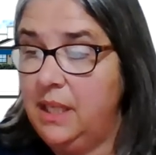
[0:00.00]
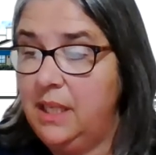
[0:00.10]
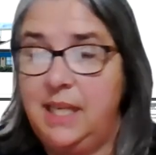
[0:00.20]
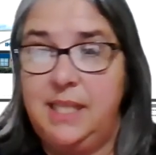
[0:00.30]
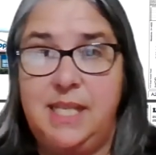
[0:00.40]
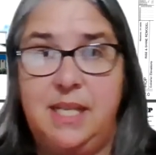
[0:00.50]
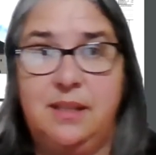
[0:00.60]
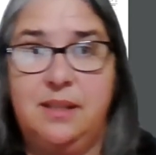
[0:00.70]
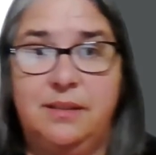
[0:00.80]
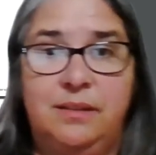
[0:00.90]
the
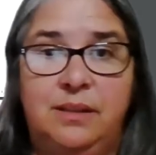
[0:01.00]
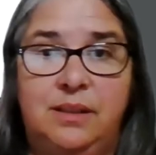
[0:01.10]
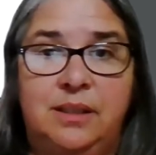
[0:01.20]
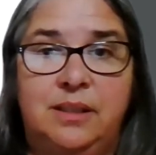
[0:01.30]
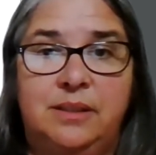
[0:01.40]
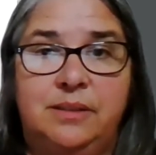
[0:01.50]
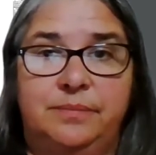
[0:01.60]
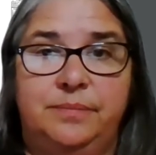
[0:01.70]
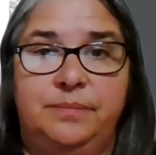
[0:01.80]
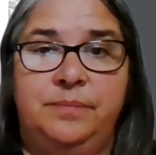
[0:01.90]
19th.
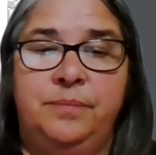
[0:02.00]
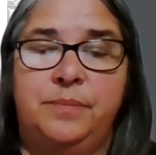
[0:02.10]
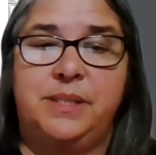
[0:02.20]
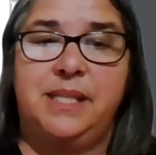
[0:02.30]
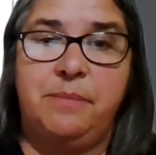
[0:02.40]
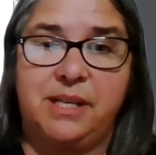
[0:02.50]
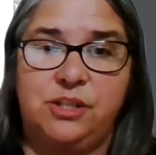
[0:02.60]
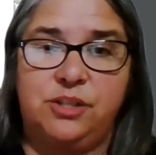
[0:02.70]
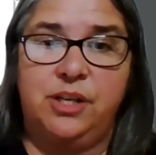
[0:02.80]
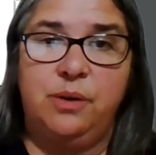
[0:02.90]
City of
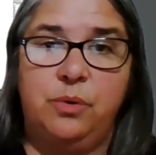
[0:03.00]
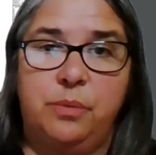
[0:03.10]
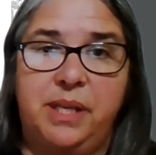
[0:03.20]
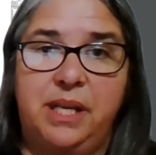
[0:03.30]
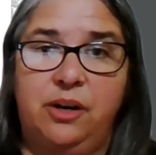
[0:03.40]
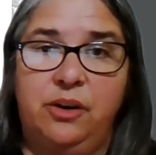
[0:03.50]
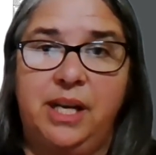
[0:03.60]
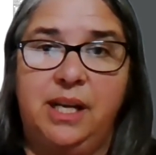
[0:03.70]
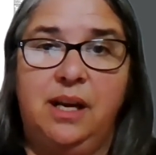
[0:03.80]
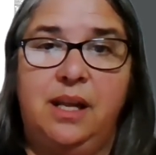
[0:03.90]
Macedonia will be
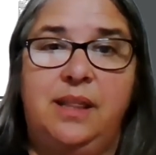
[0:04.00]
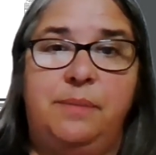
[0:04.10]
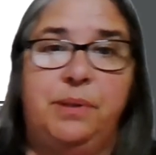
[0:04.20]
hearing the